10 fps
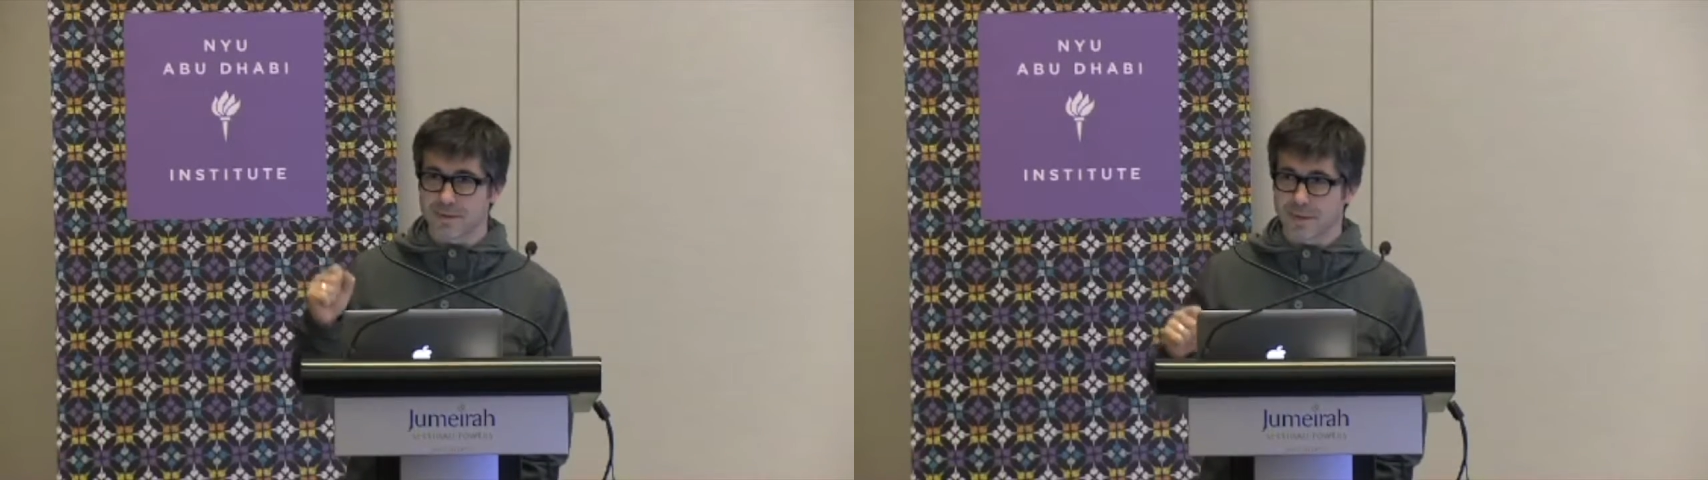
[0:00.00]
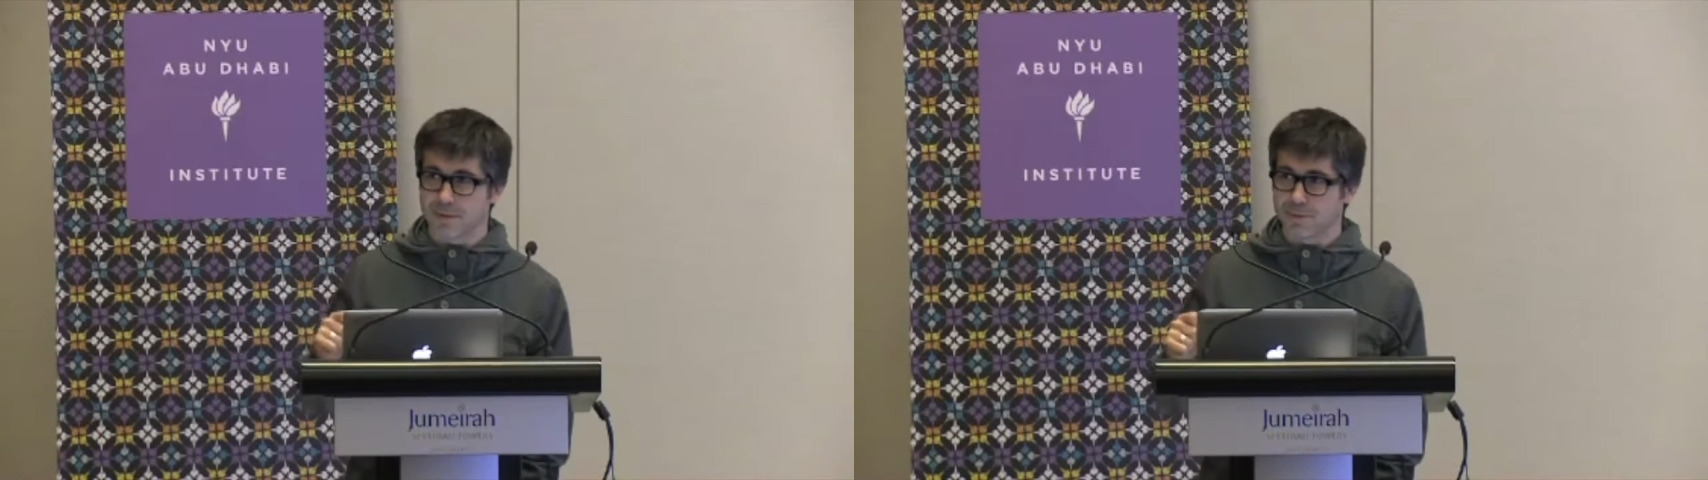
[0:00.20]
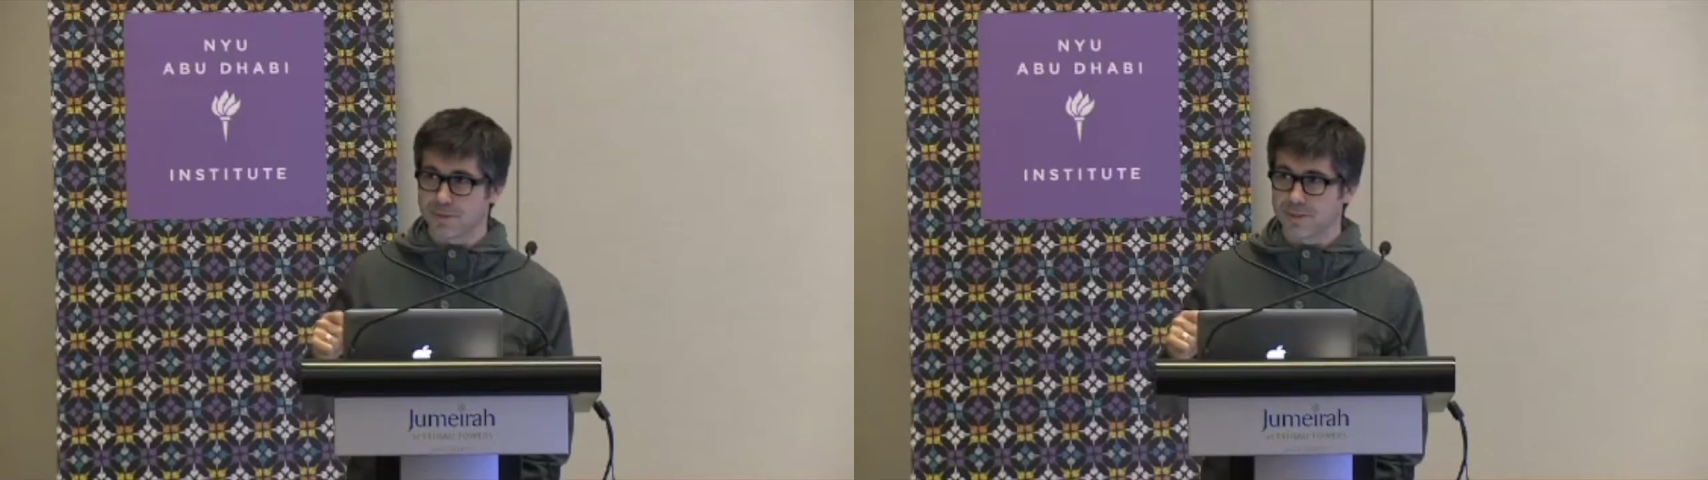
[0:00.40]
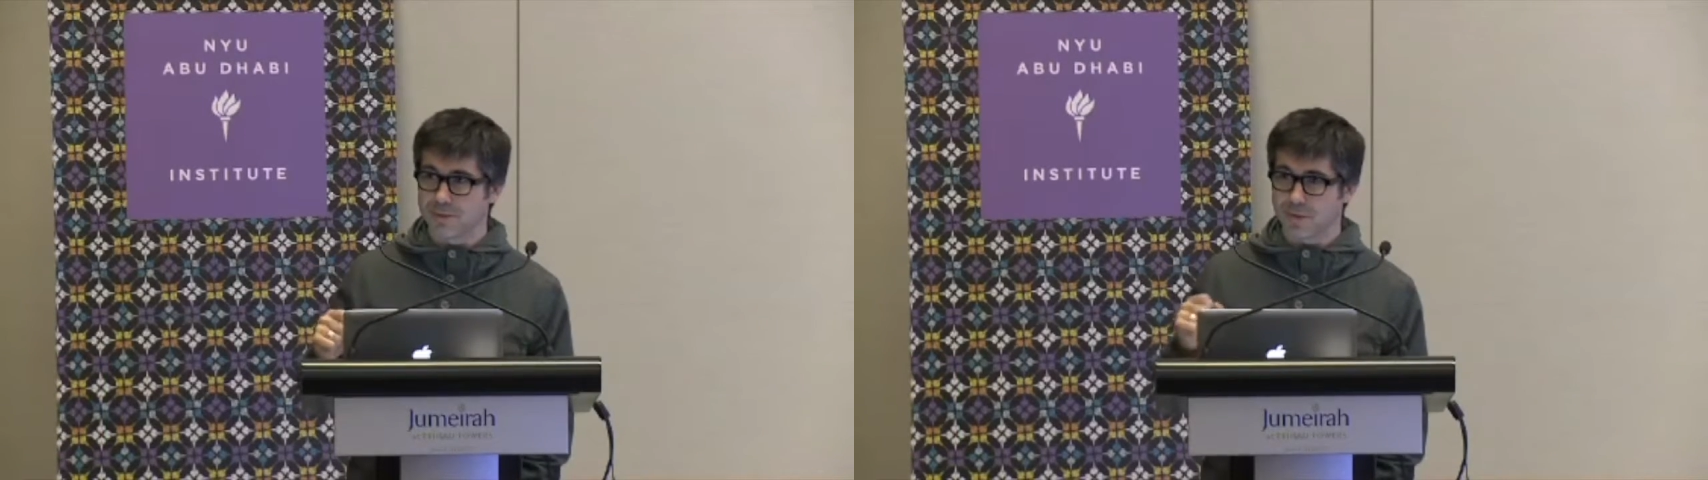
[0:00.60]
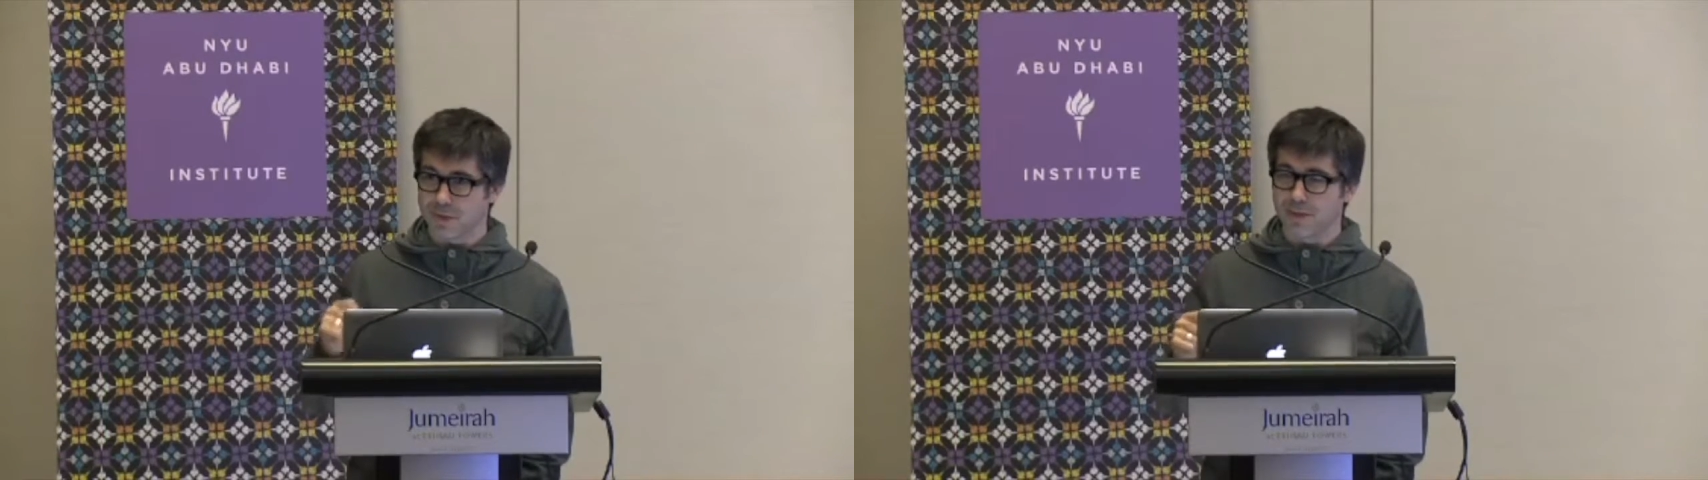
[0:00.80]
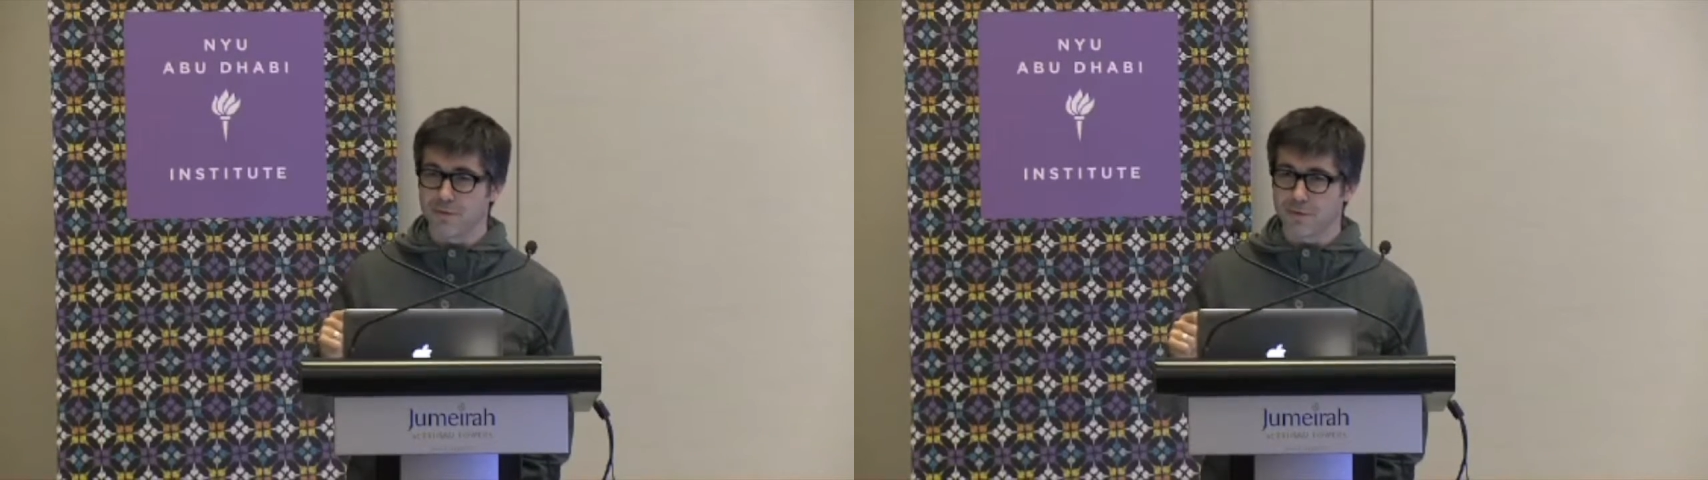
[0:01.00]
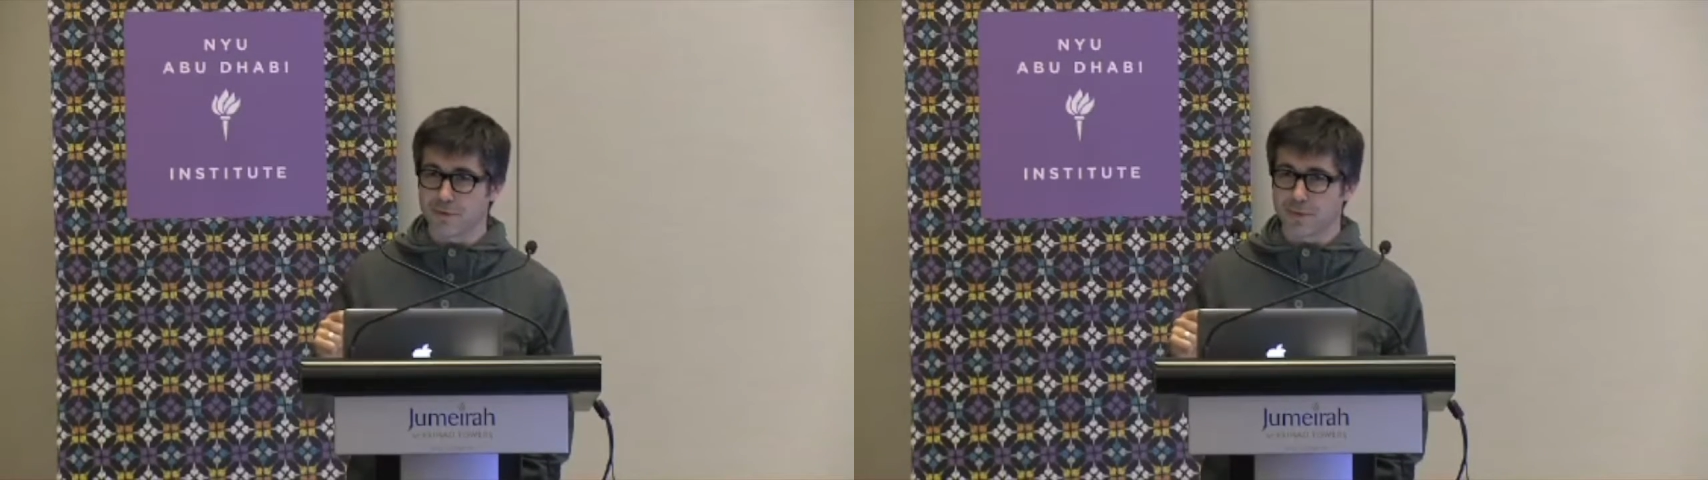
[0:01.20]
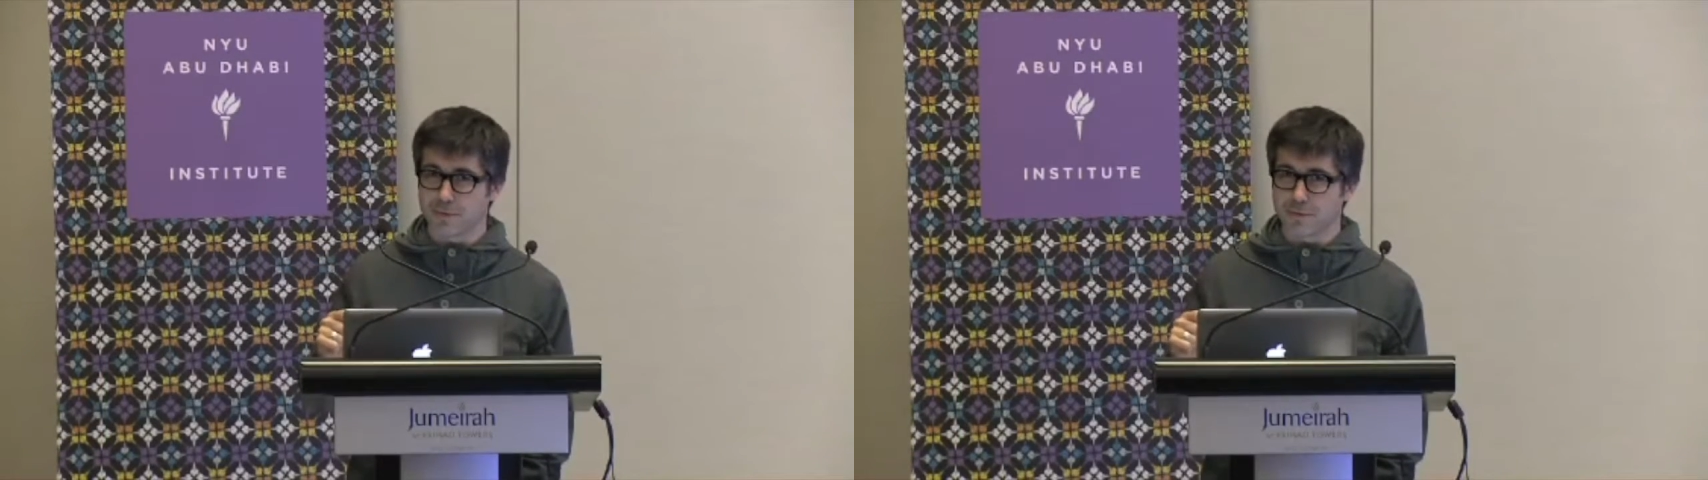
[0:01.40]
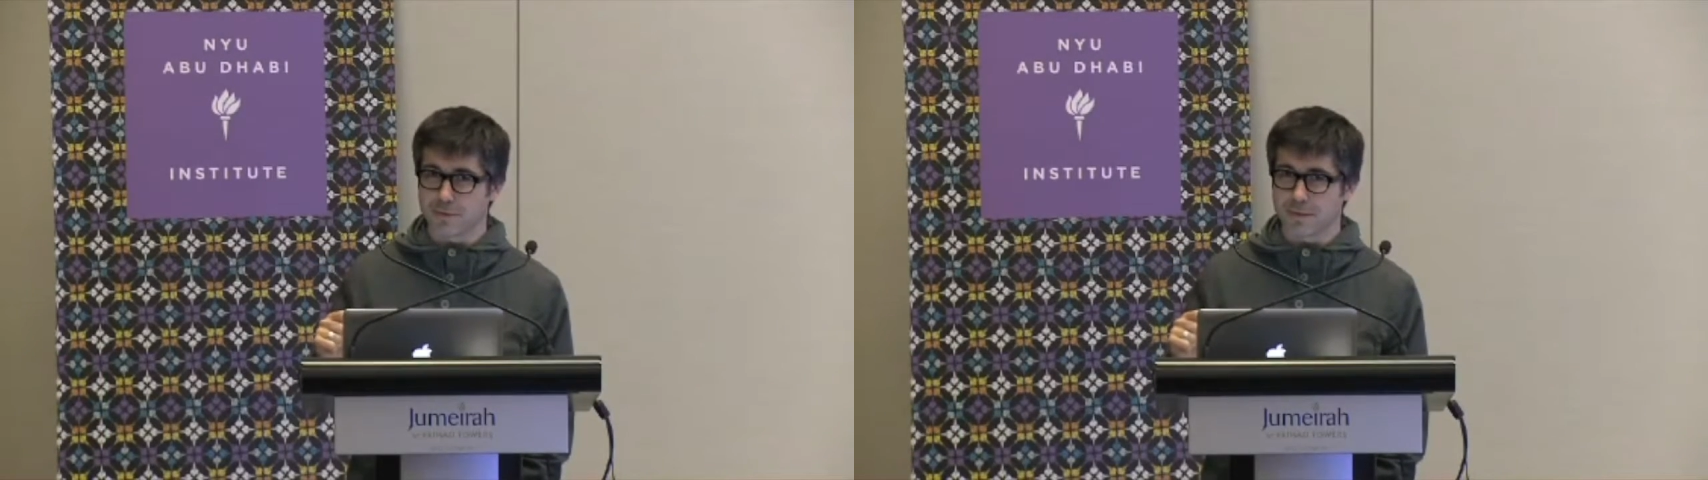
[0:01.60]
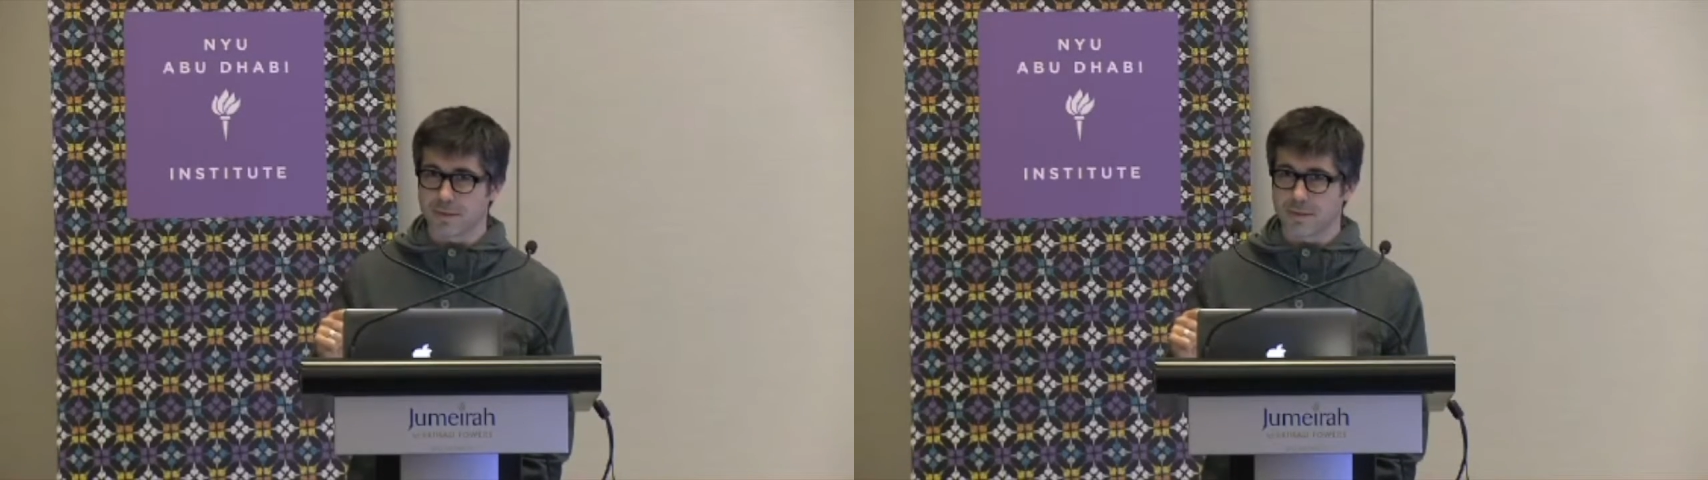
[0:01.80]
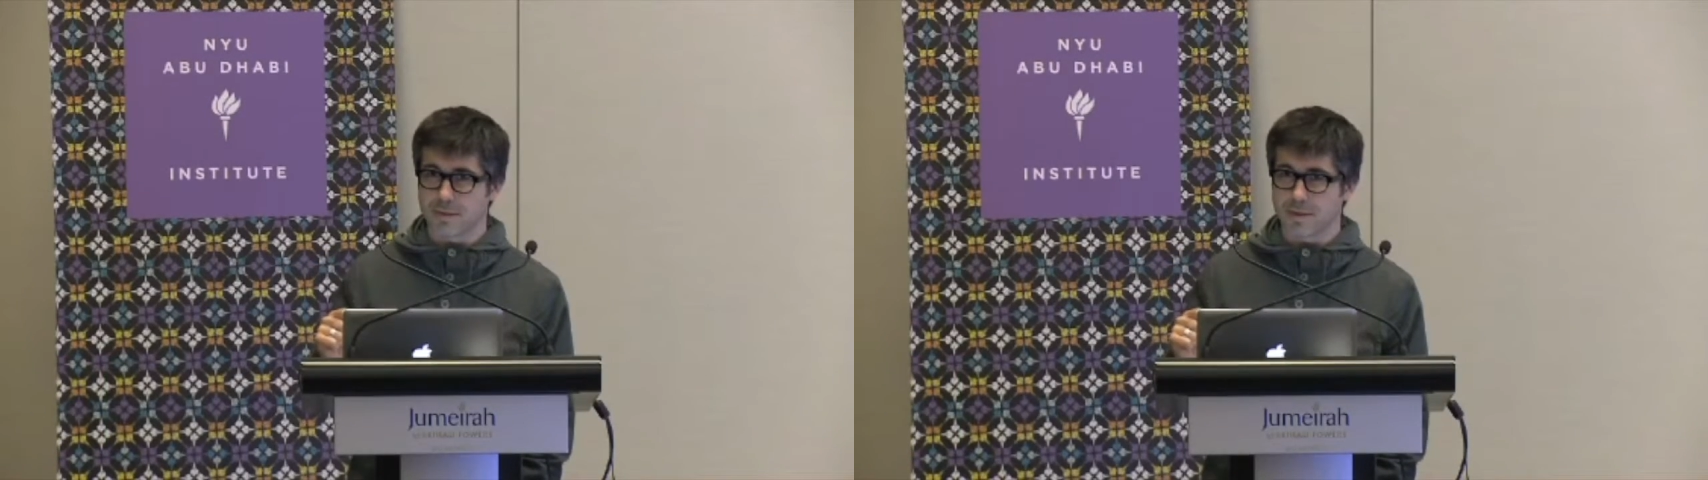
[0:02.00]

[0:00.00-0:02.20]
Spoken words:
take the opportunity to thank you very much for